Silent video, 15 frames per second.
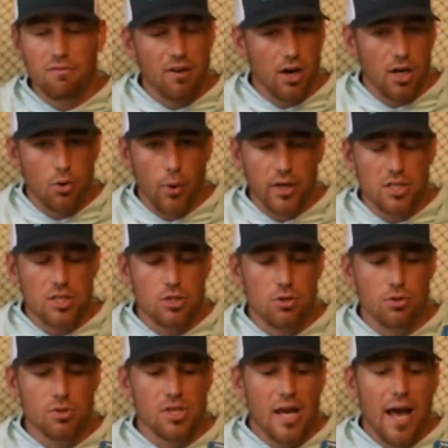very quick to
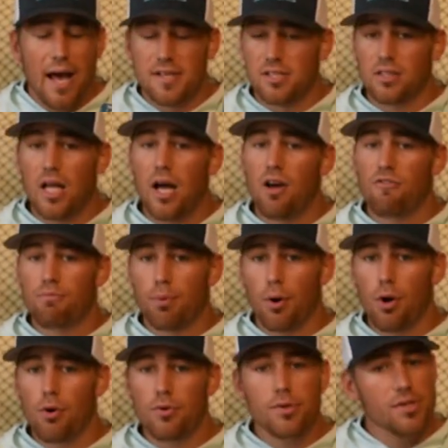use, has a lot of
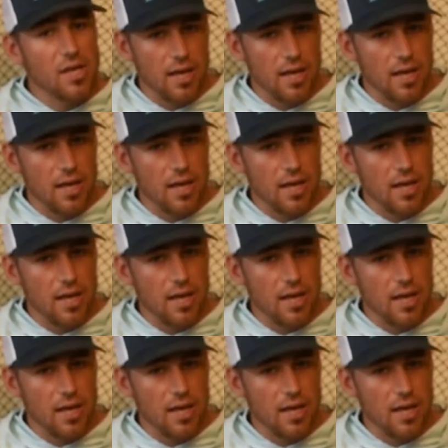pros.